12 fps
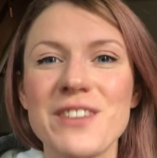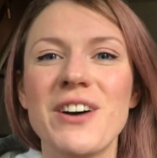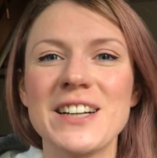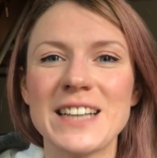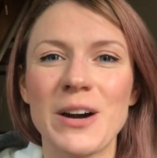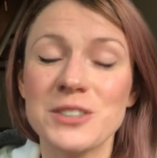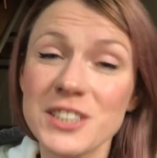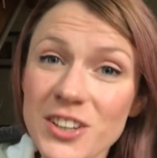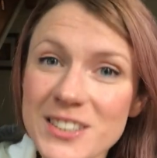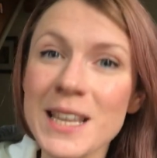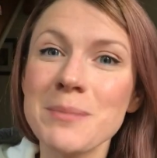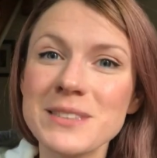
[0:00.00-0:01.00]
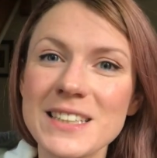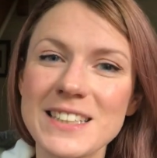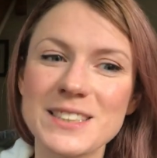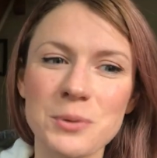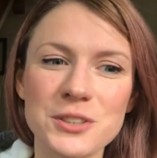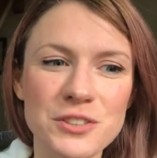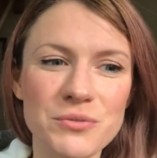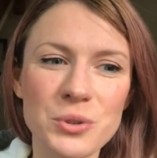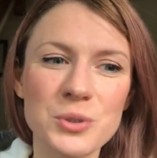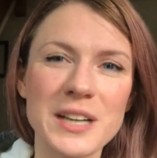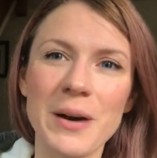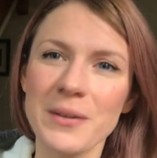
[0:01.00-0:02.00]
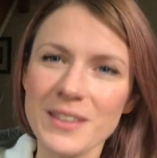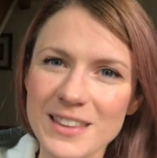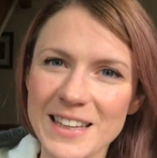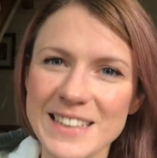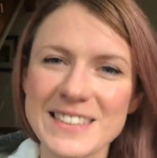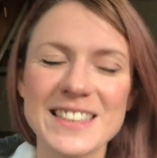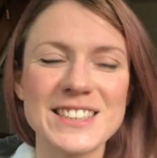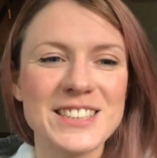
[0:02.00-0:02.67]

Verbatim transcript: you find out she's got sepsis when she ruled out other things